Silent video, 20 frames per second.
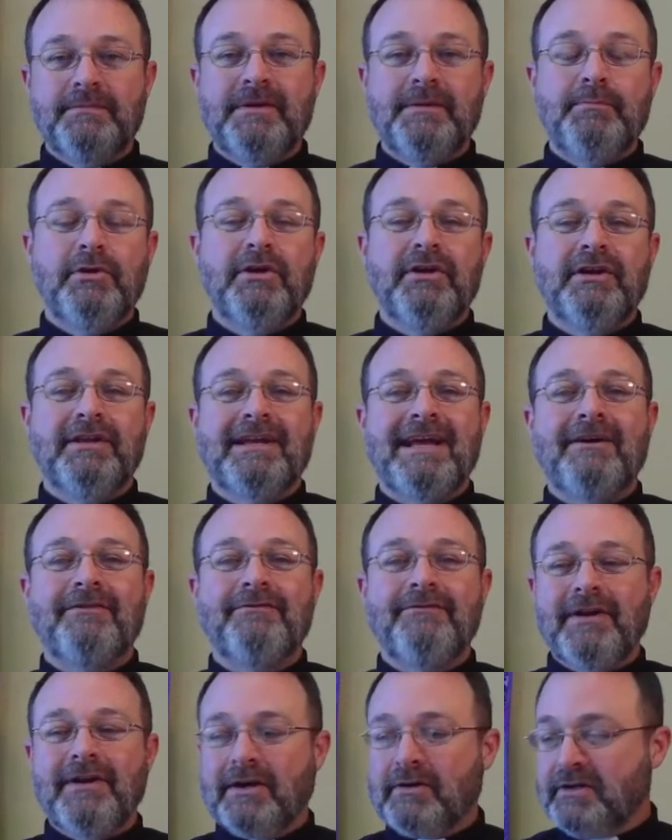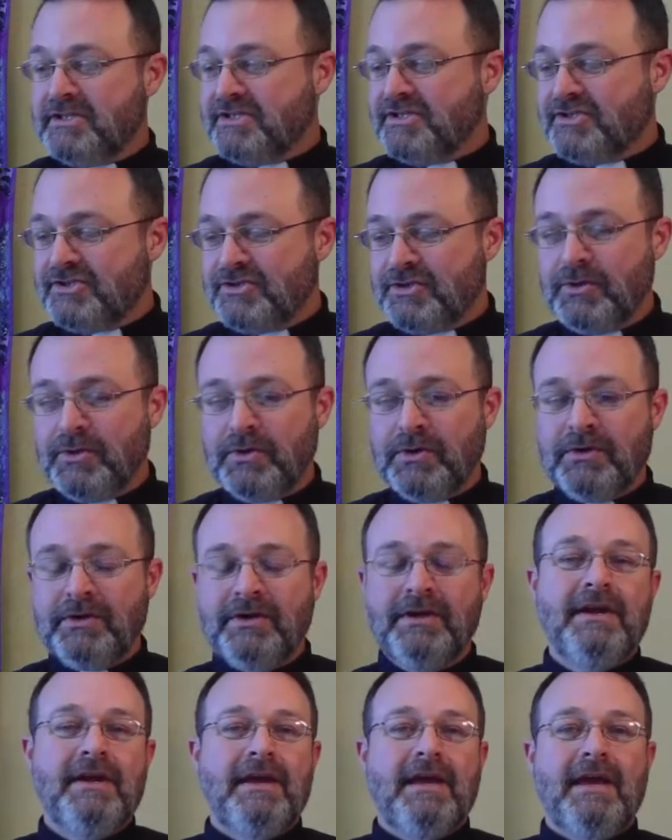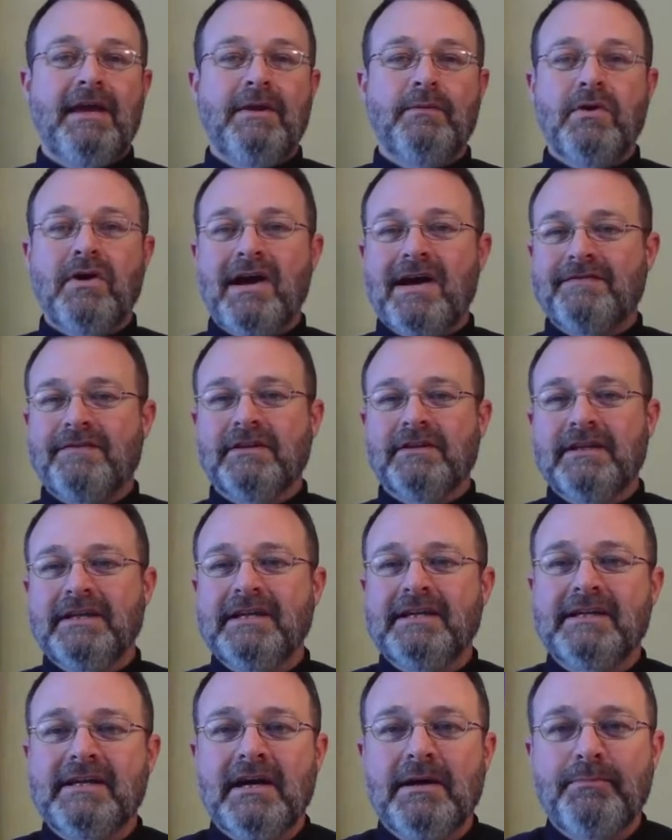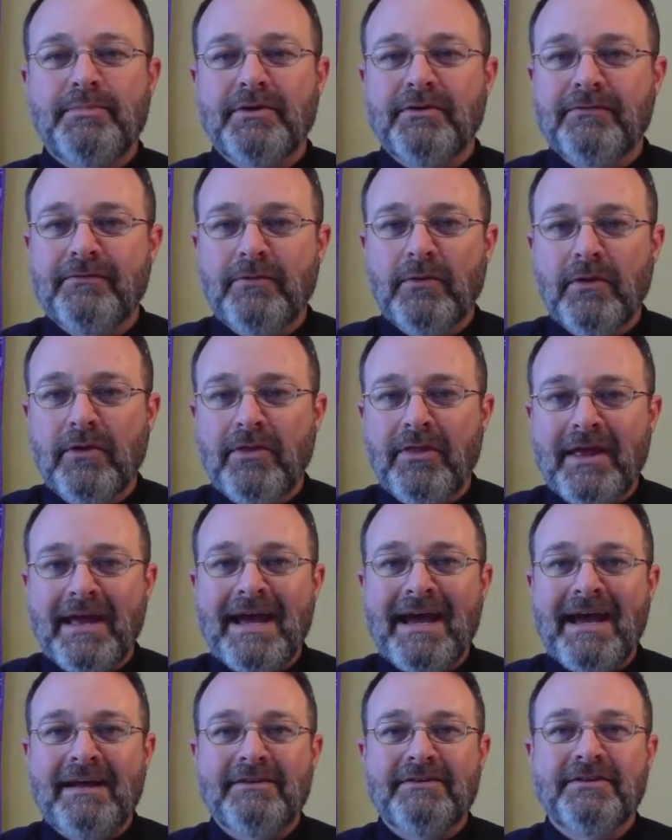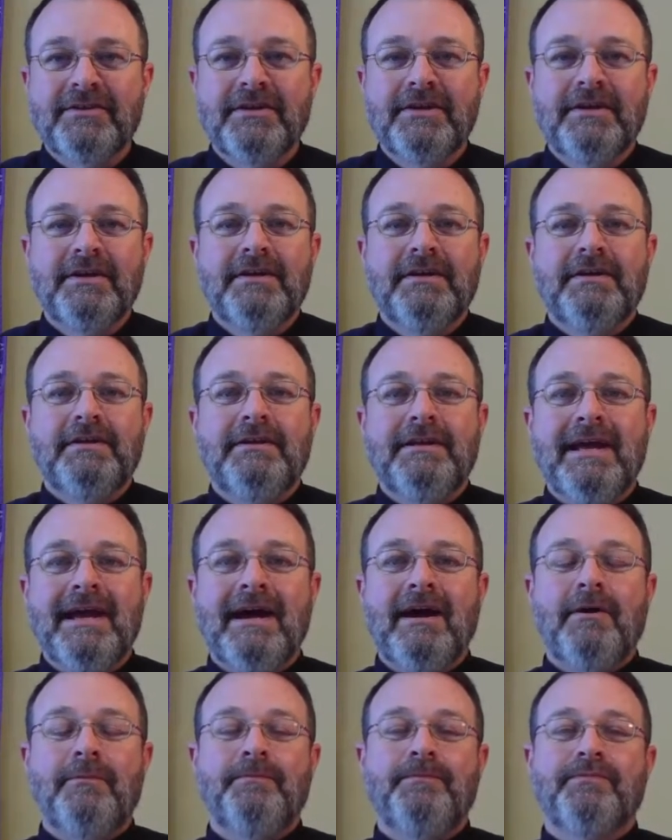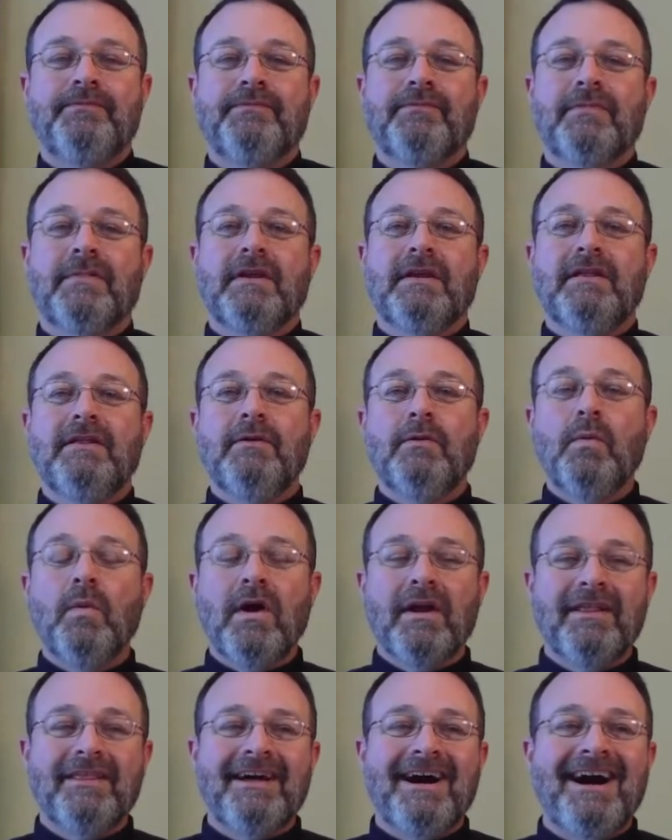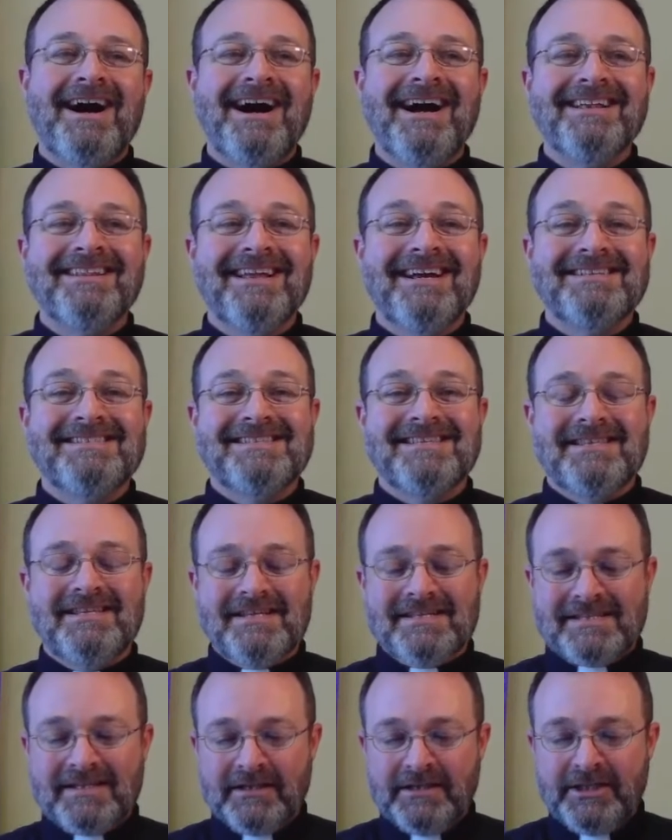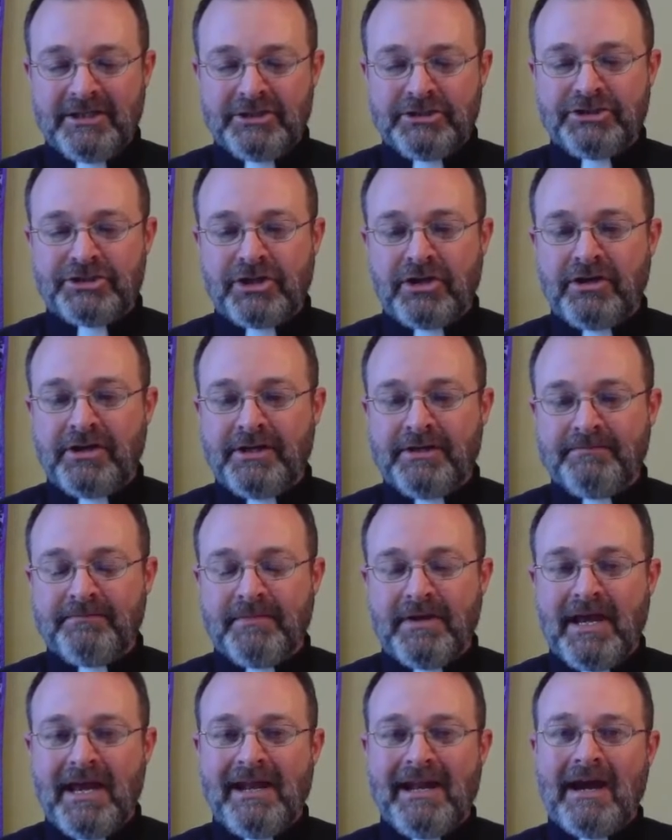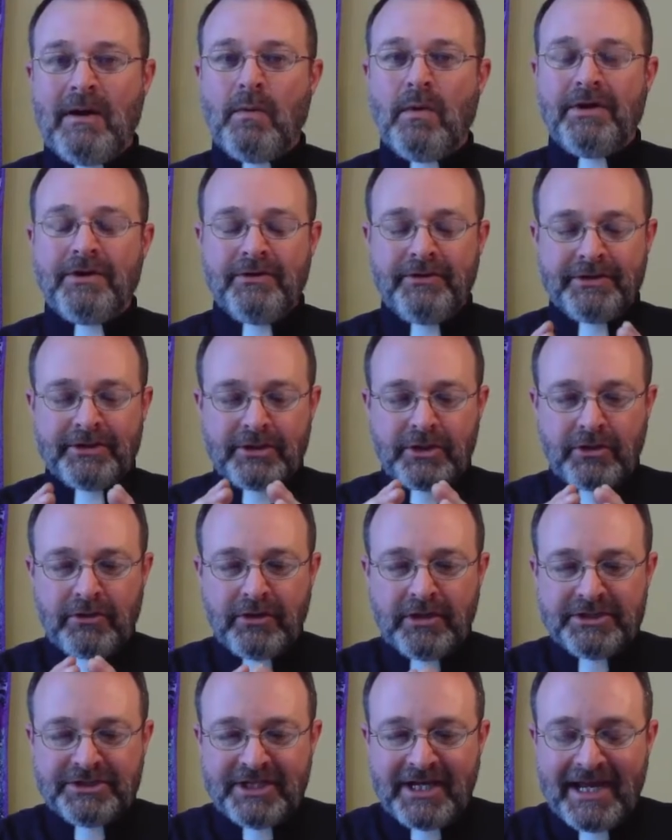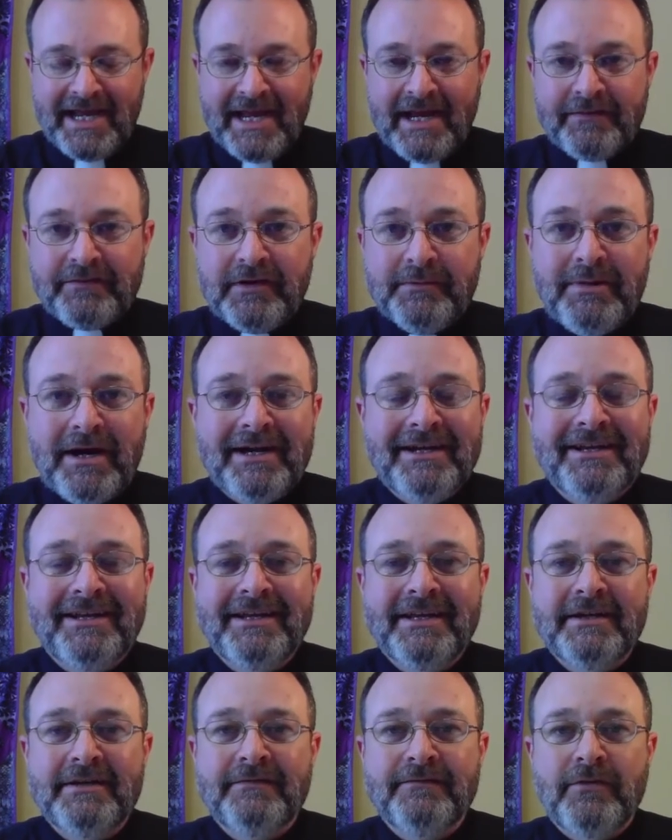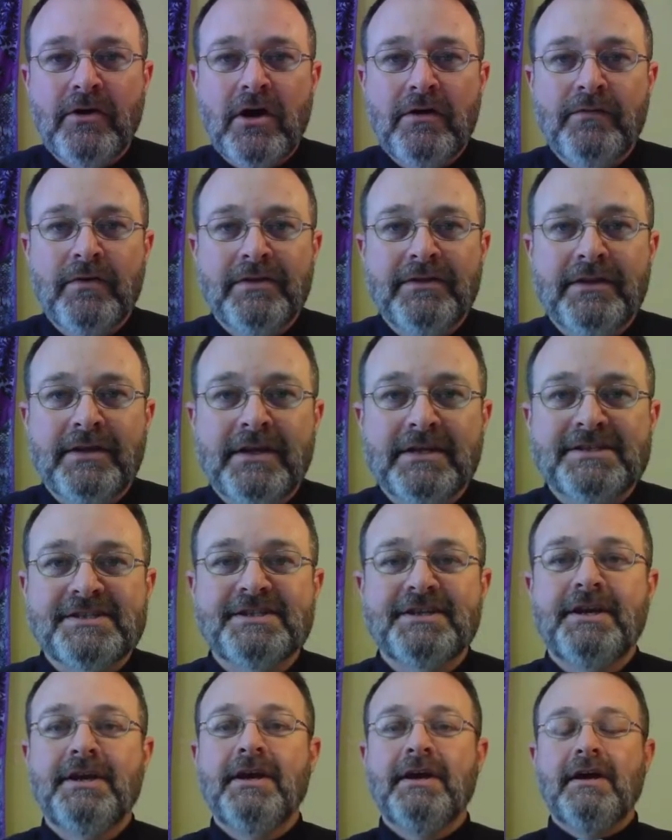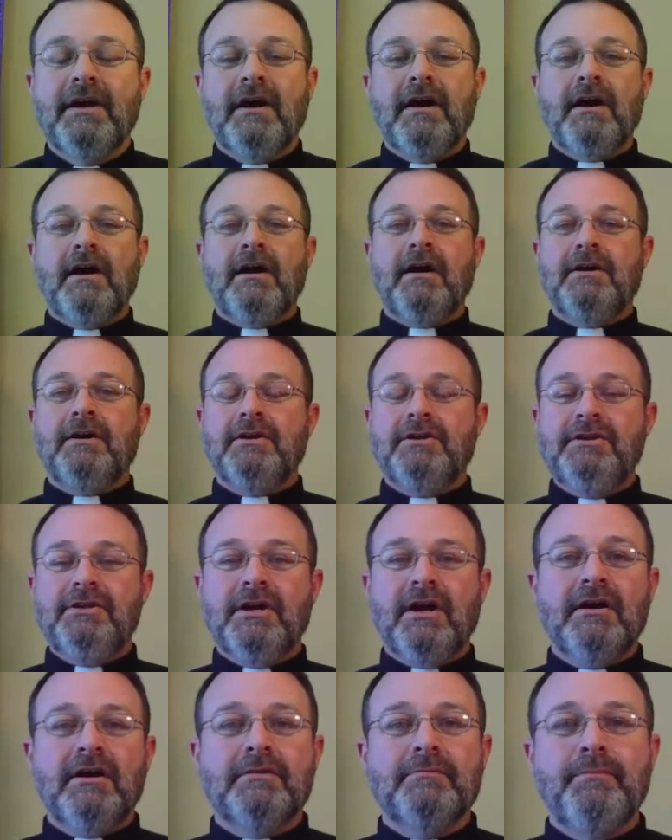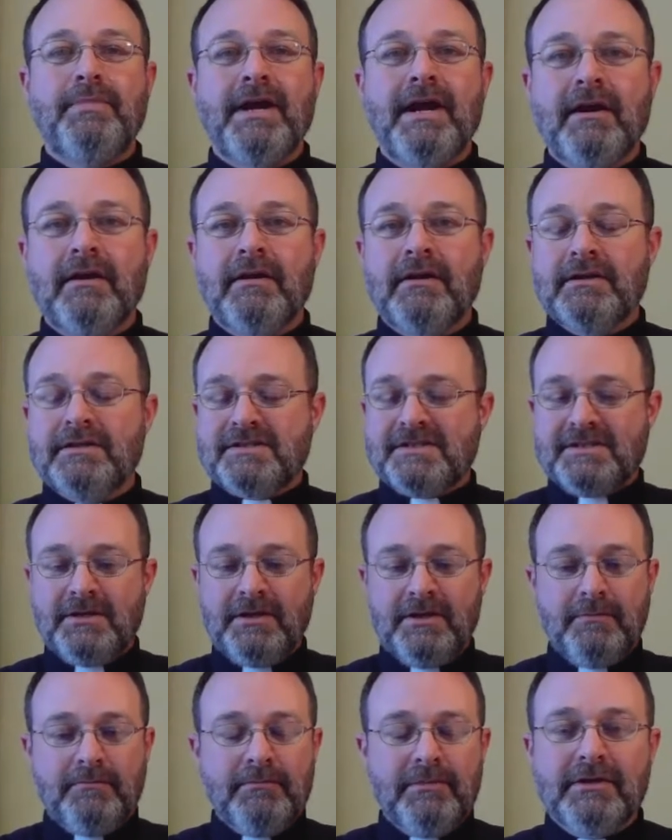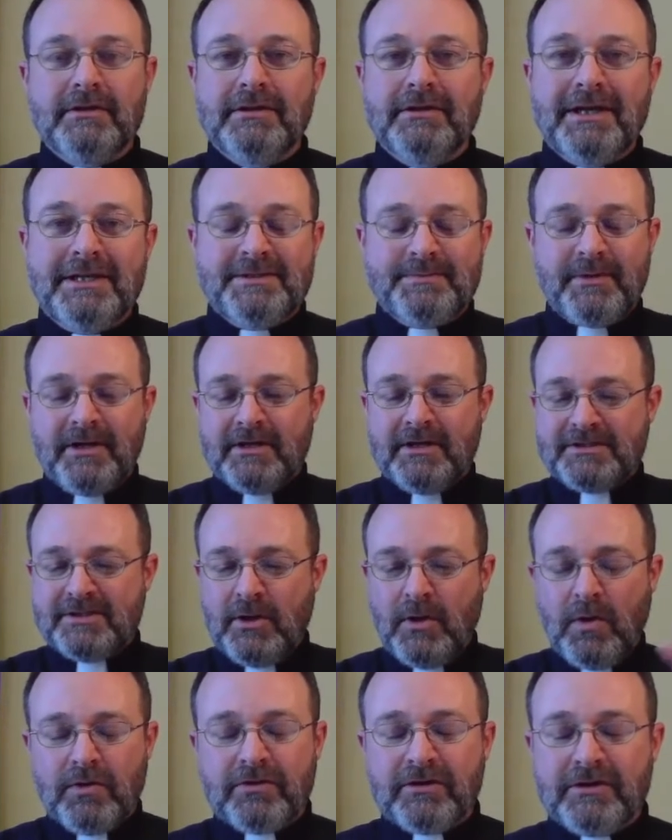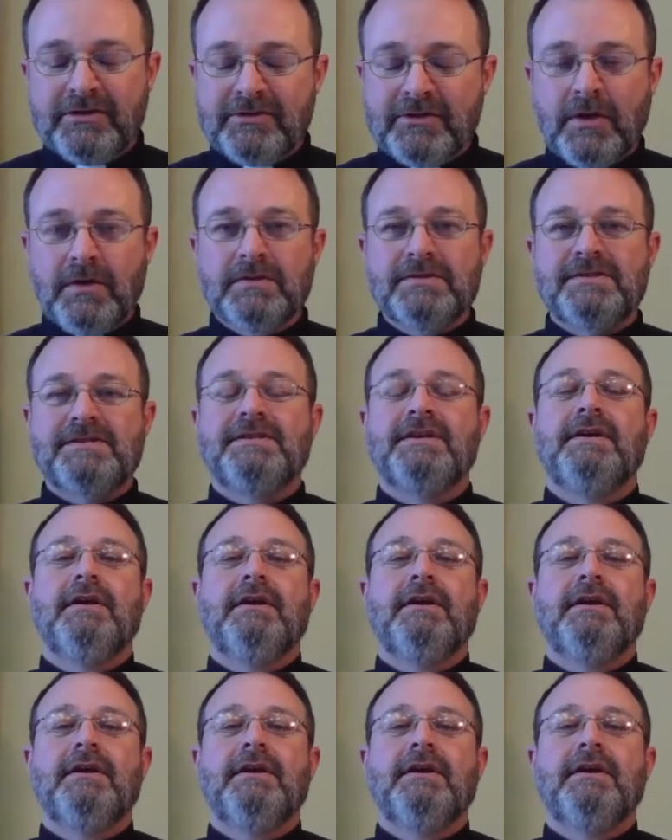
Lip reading: be putting out very soon, and we'll have a link up for that. Now, one of the highlights of this Lenten journey, and I want to encourage everybody to get involved with this, young parents, middle-aged parents, older adults,